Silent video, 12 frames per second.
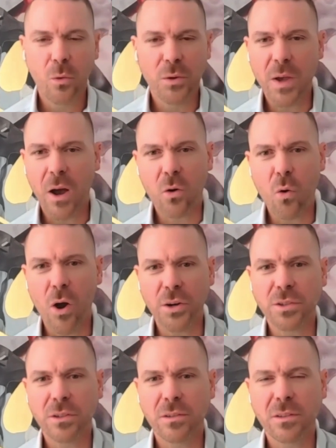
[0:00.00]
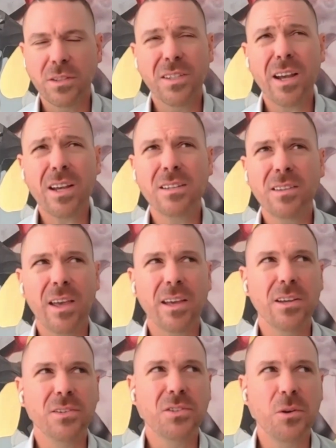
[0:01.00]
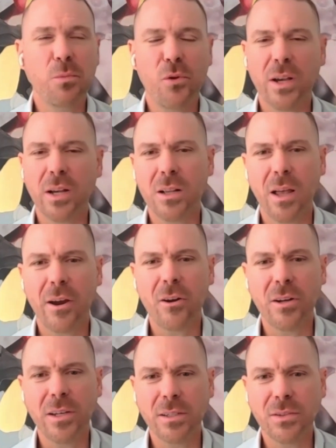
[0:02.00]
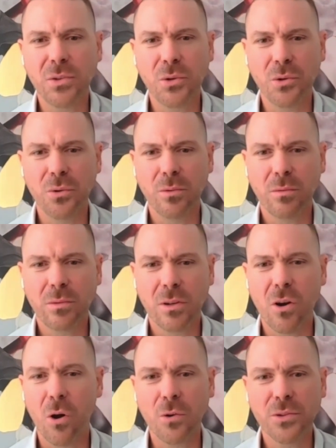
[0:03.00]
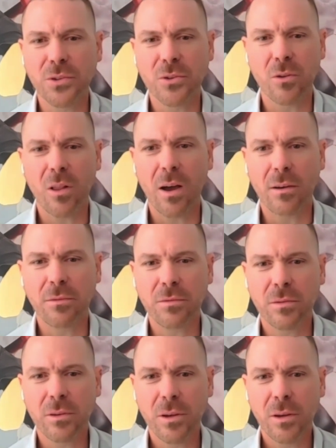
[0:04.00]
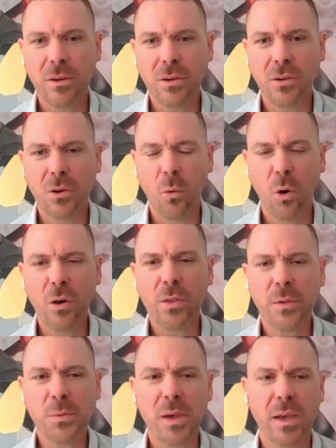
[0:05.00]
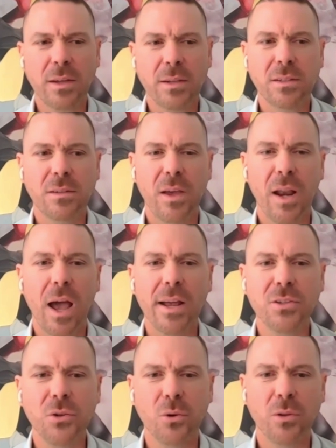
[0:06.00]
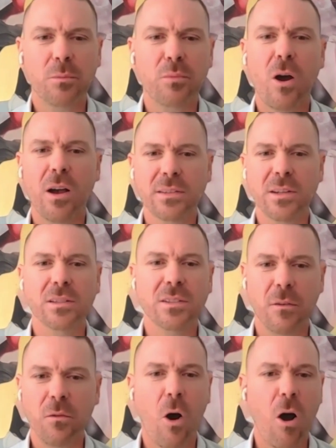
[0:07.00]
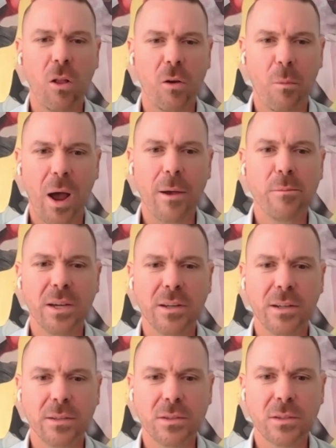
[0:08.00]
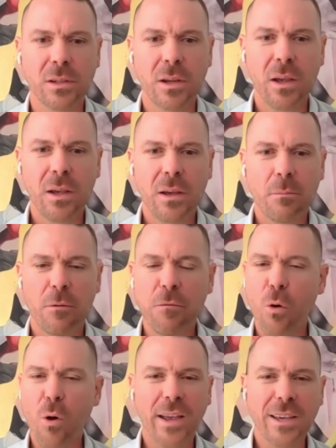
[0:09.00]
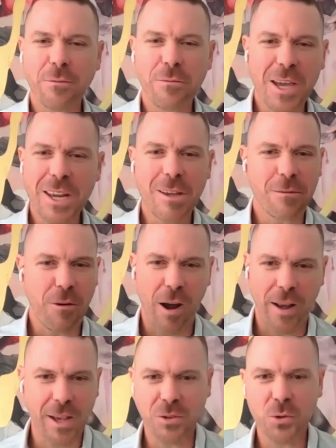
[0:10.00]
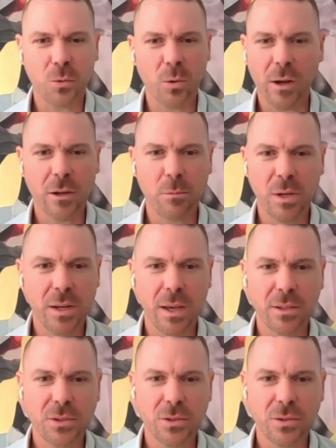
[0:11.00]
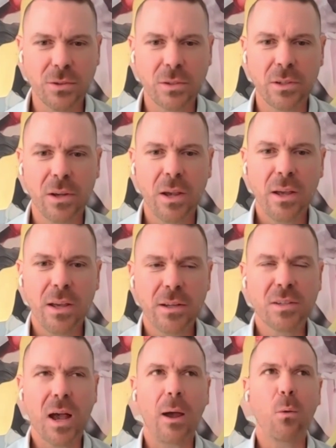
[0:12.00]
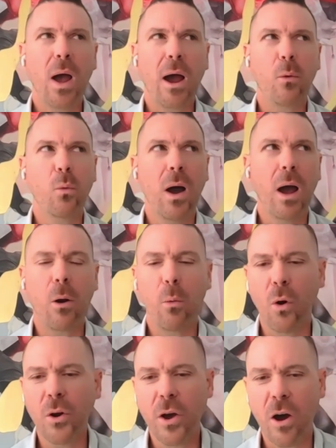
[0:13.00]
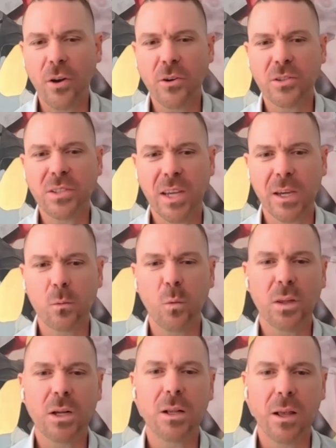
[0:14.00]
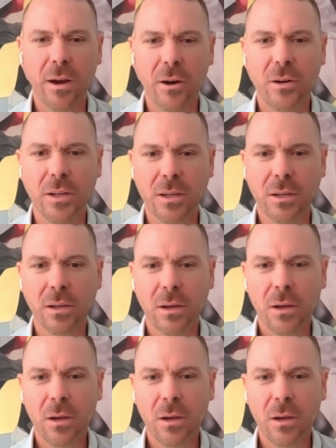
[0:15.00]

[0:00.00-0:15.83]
Without question. The second thing is to bring clarity to the goals in your life. You know, one of the things that I do in the process of all of my meetings, before I give any financial recommendations, is I want to understand with clarity,